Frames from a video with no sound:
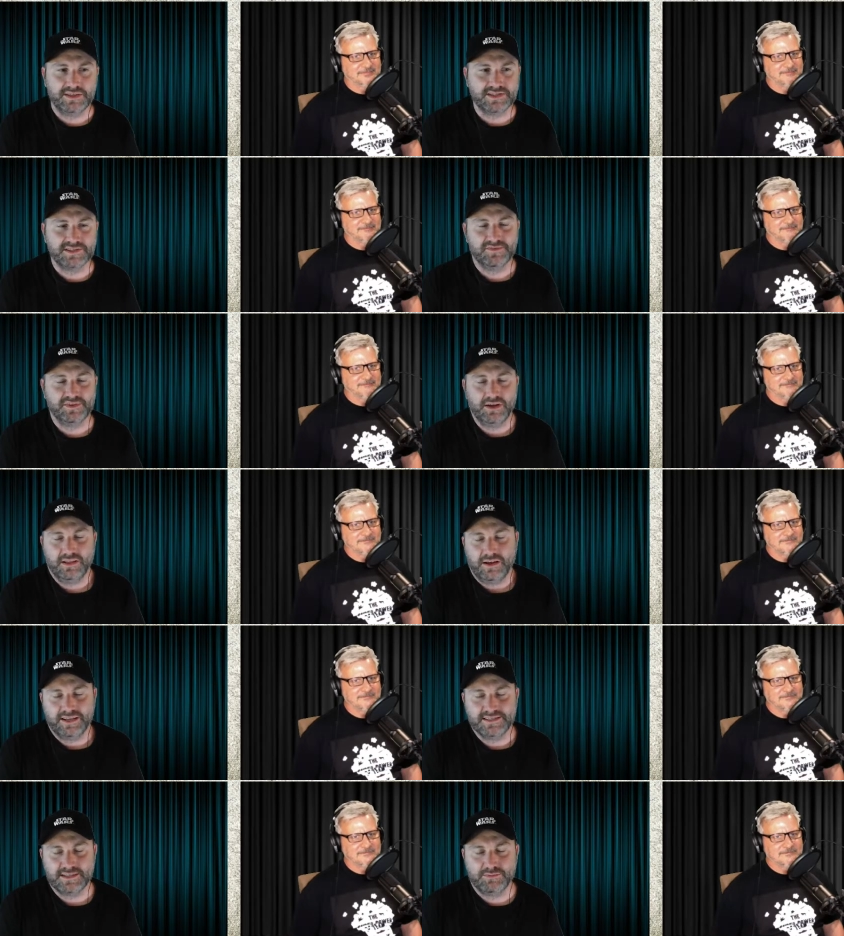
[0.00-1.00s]
Speaker 1: just fly. Like I
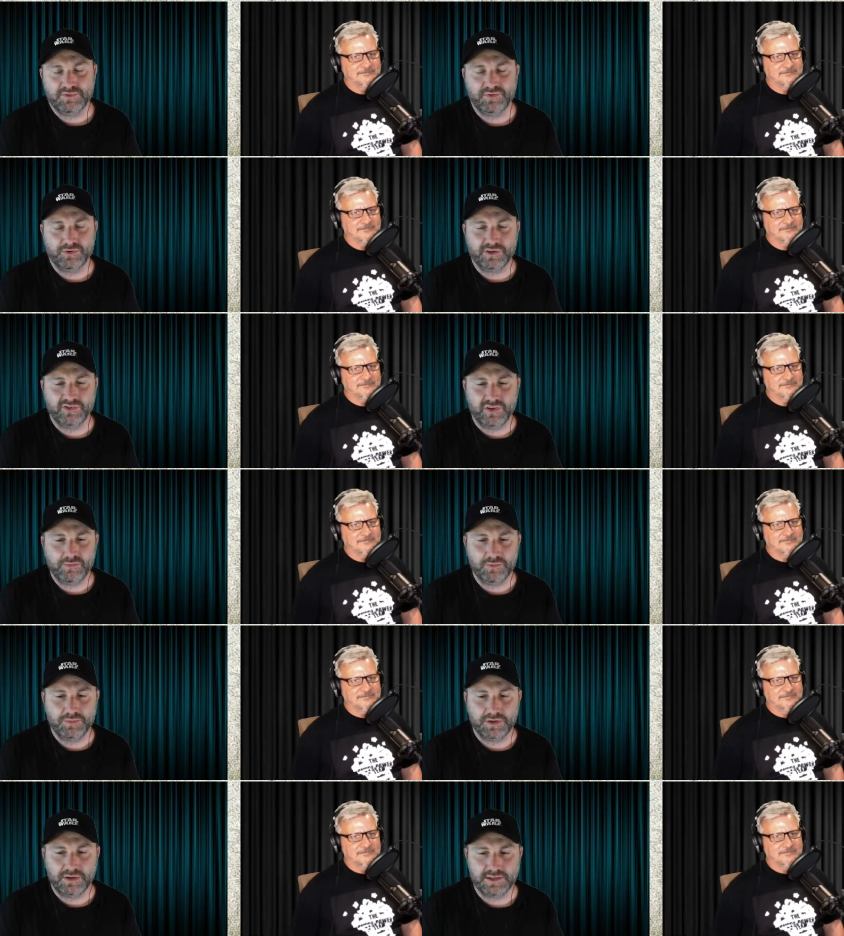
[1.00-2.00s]
said before, he seemed a bit
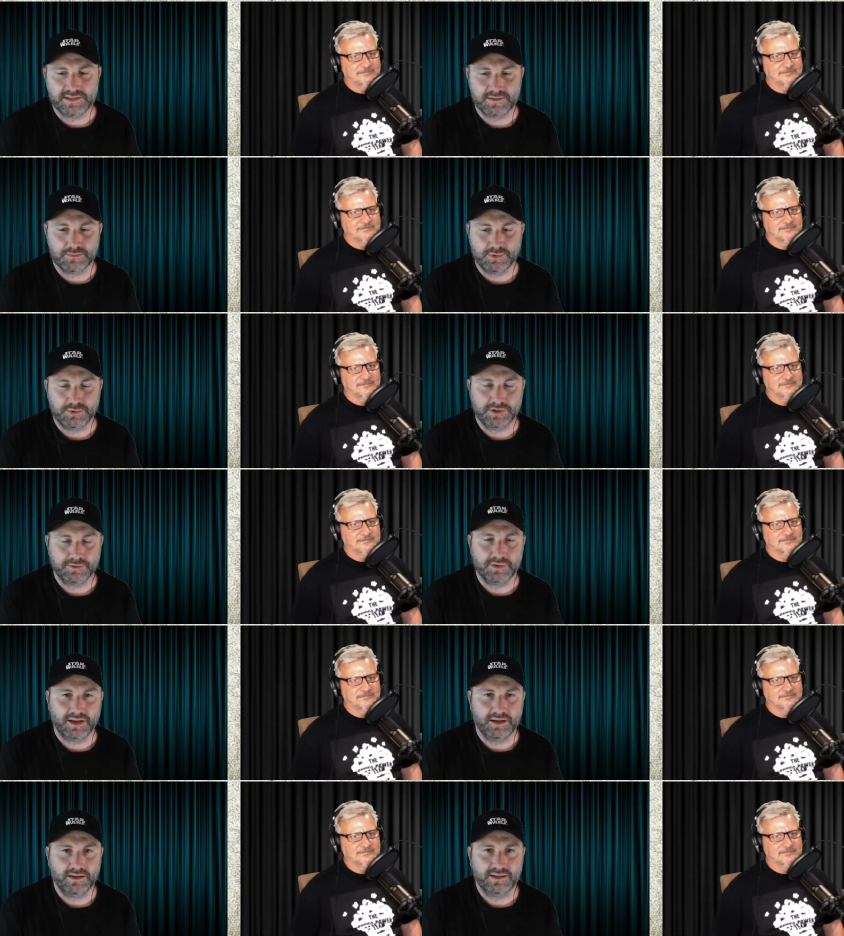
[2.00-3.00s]
like a supporting player.
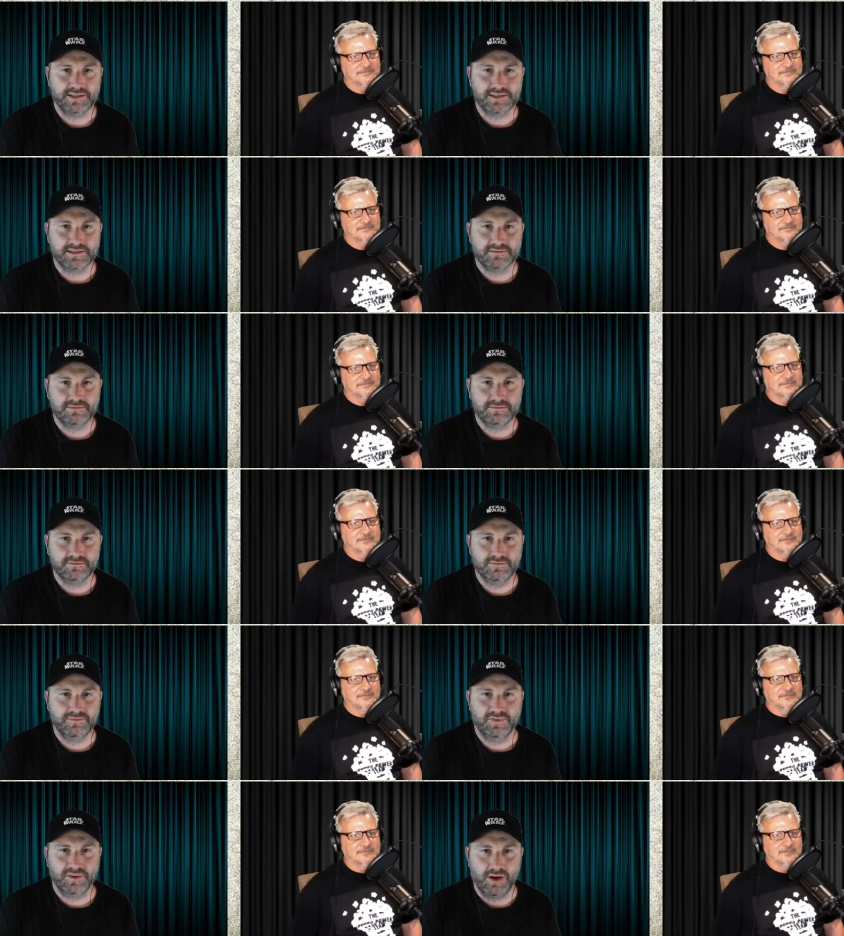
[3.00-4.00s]
He just
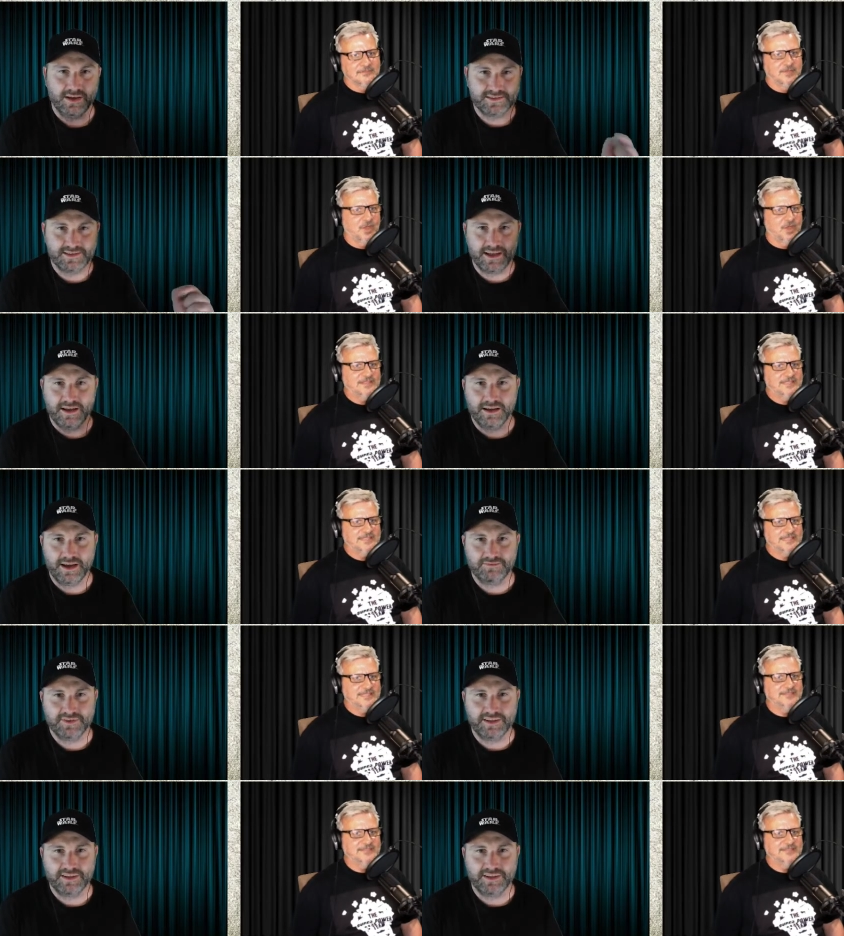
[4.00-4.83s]
flies down after